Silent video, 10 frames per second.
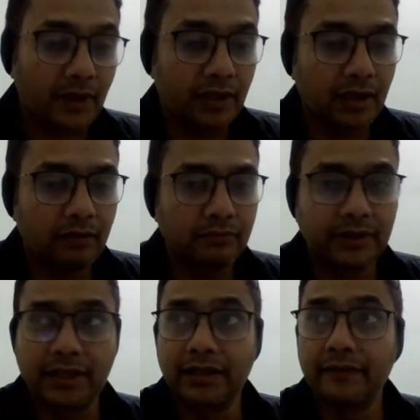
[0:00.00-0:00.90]
Now,
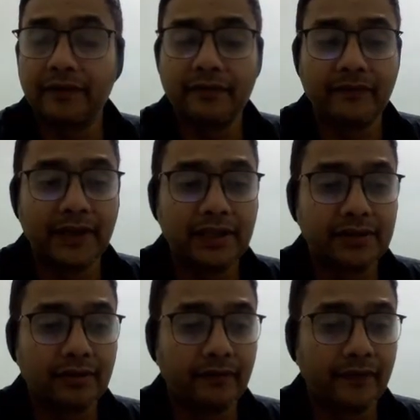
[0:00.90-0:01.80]
there are different ways
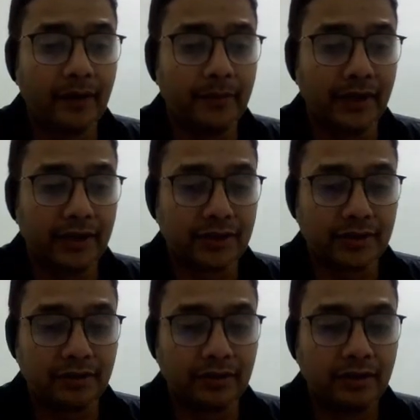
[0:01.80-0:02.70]
of
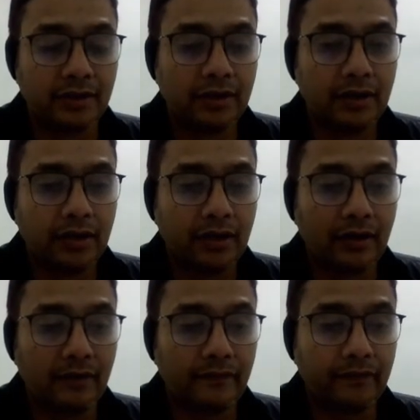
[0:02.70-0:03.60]
fabrication
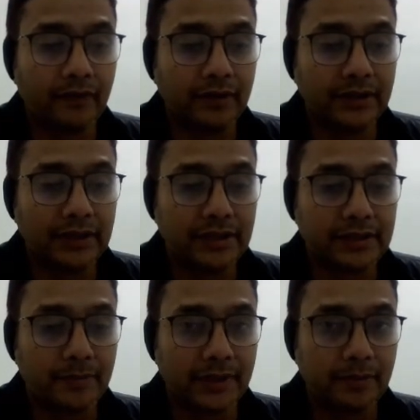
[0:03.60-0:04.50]
of these
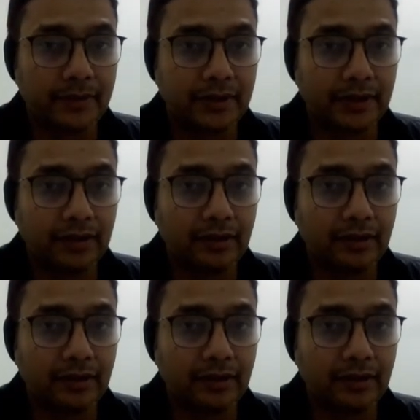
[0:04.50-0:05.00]
metamaterial.